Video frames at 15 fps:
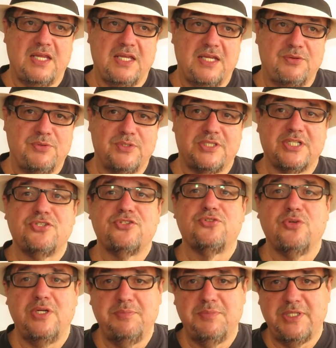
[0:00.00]
it was
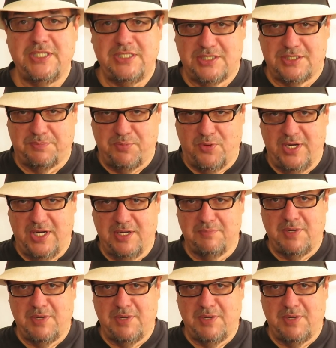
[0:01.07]
extremely disappointing.